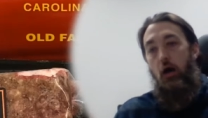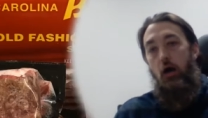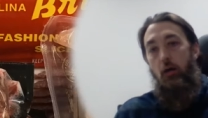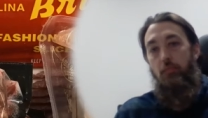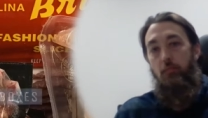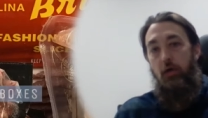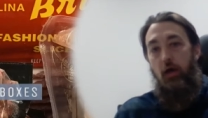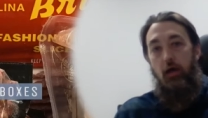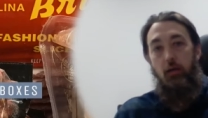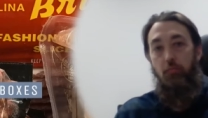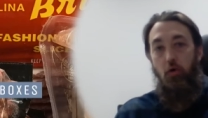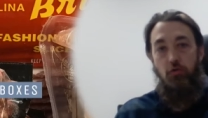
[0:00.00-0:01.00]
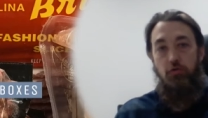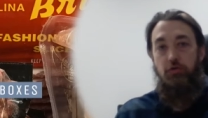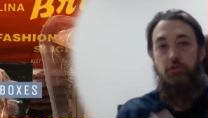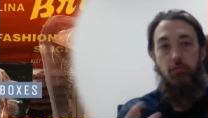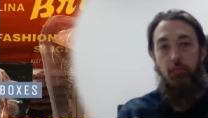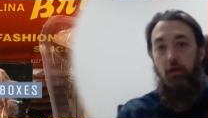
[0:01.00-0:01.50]
um, kind of
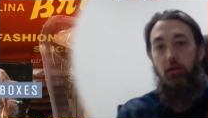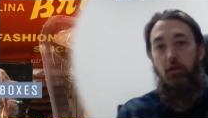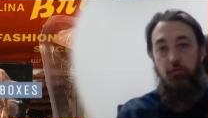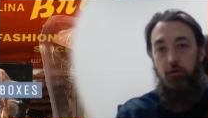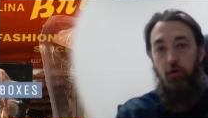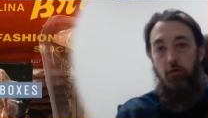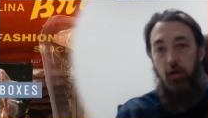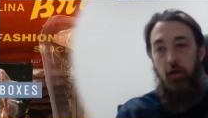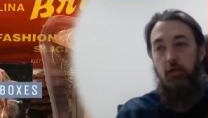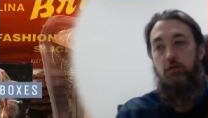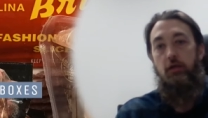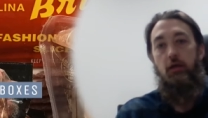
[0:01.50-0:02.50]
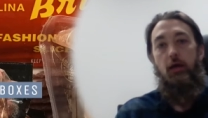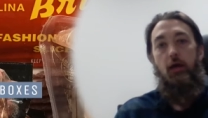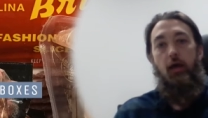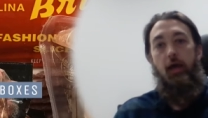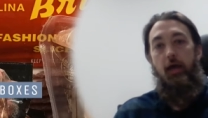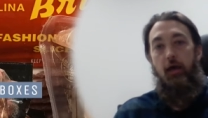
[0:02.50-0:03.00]
purchase a meal as a donation
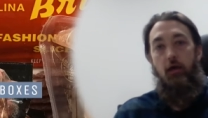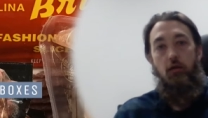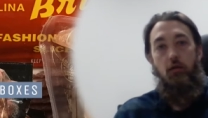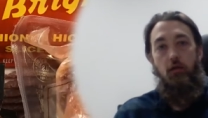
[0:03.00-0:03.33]
and